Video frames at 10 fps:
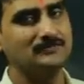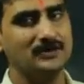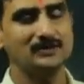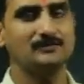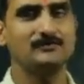
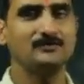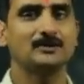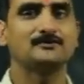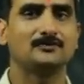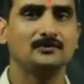whenever we
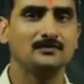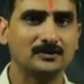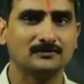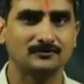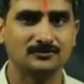are
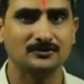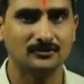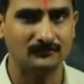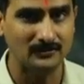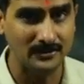solving a
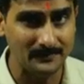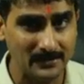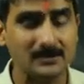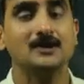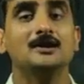question of
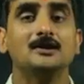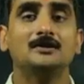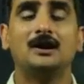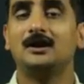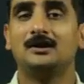limit,
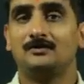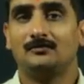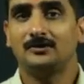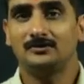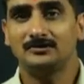
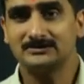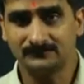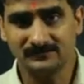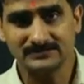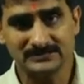what is
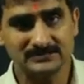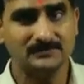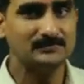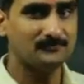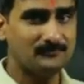the first
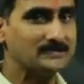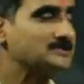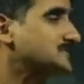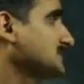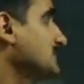step? The
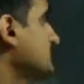first step